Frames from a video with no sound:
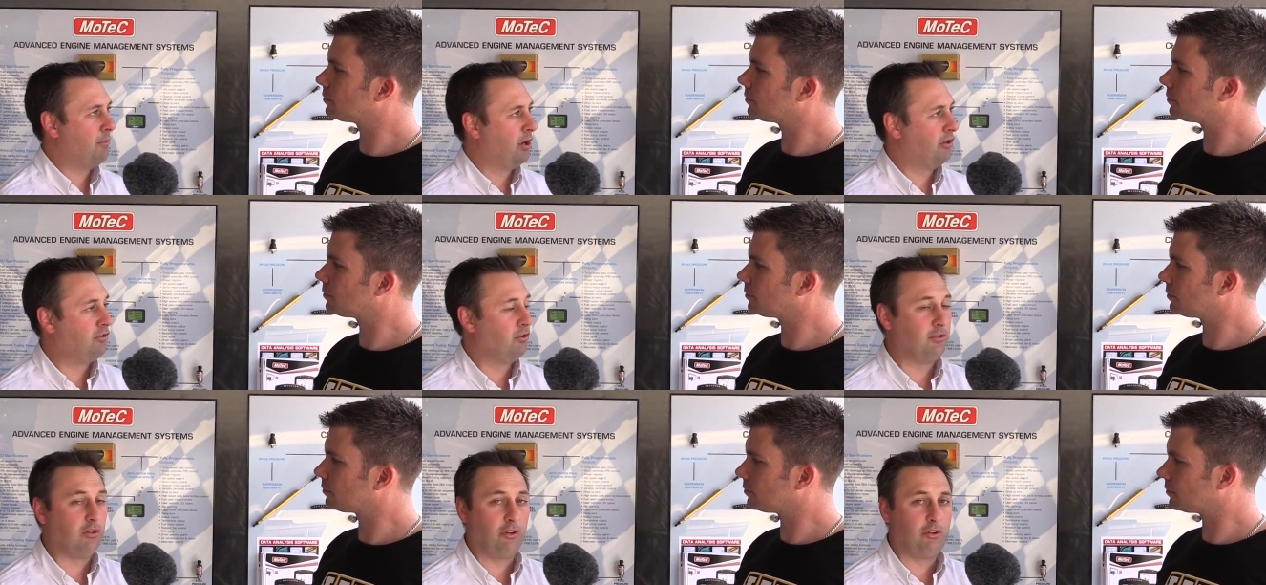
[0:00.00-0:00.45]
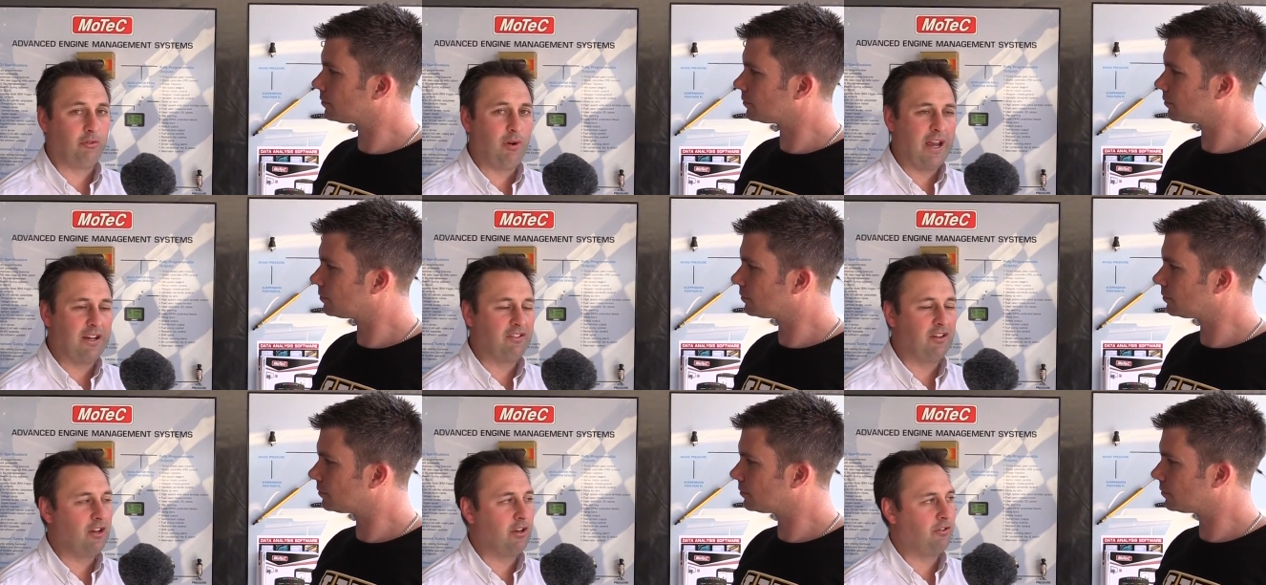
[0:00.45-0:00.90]
Speaker 1: modules or
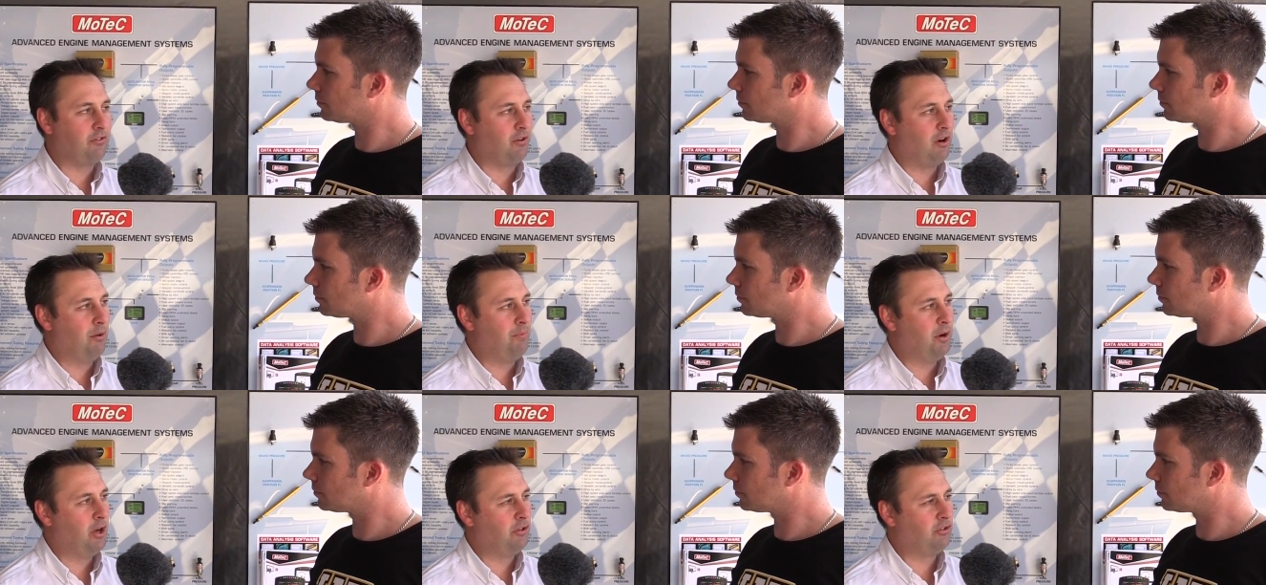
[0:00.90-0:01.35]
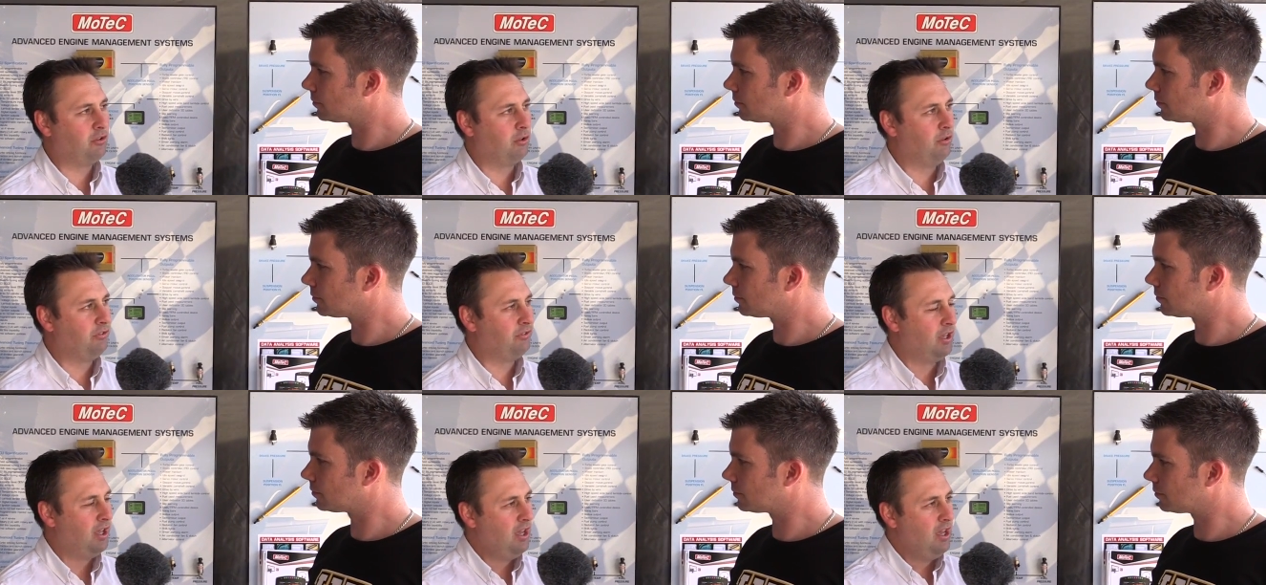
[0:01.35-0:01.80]
traction control
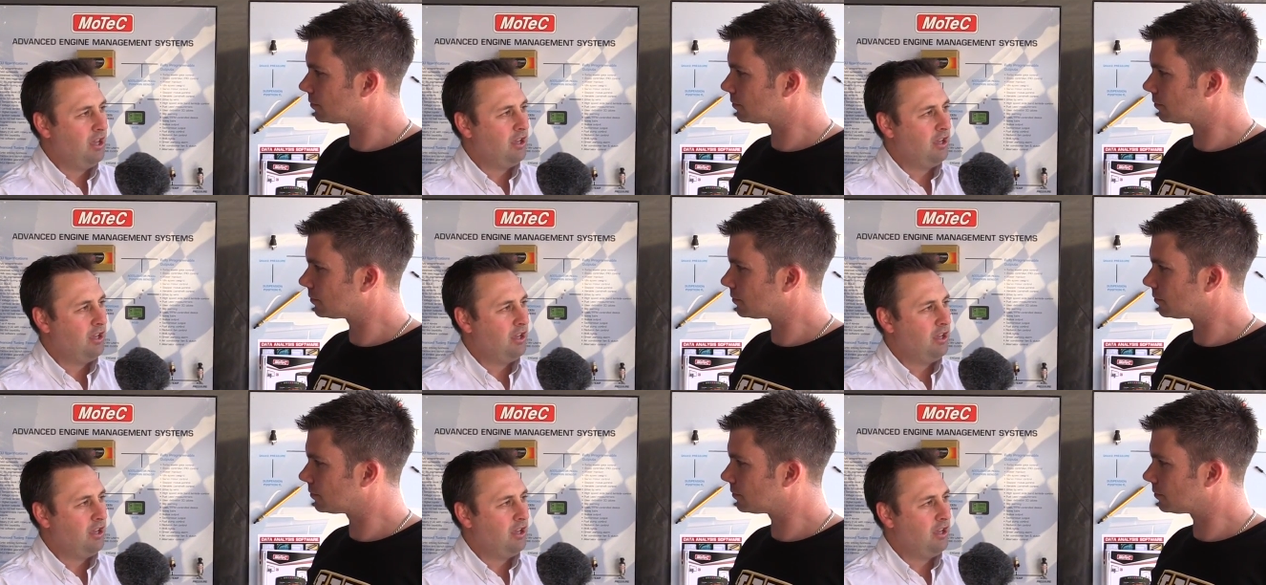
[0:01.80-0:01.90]
modules.